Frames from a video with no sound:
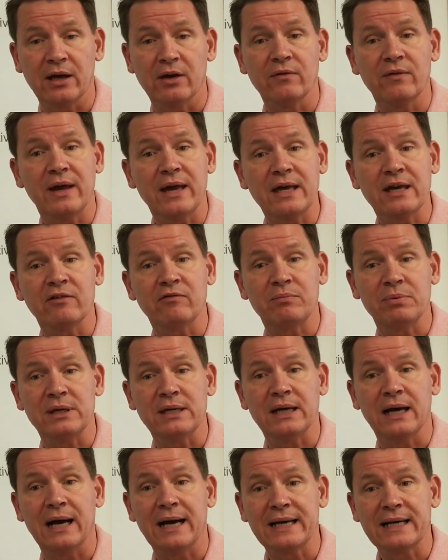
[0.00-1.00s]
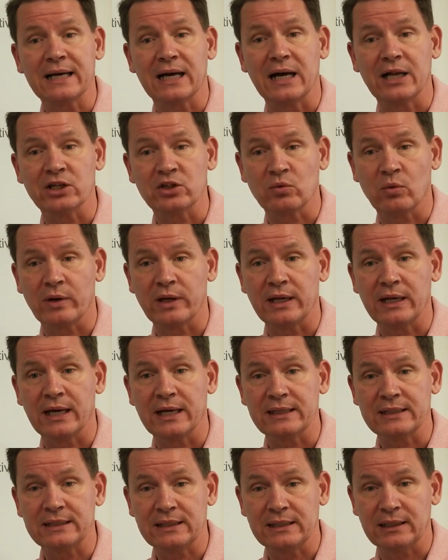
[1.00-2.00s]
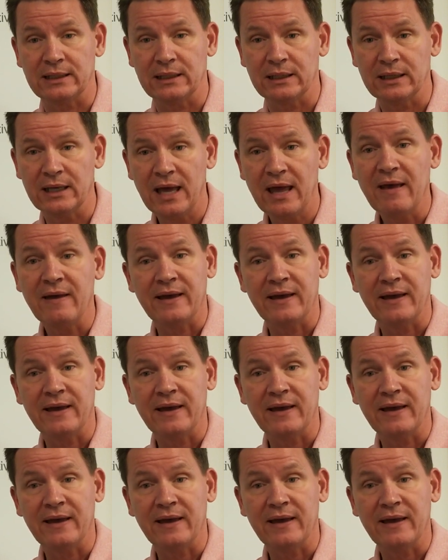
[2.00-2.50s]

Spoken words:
of AFP Icon 2019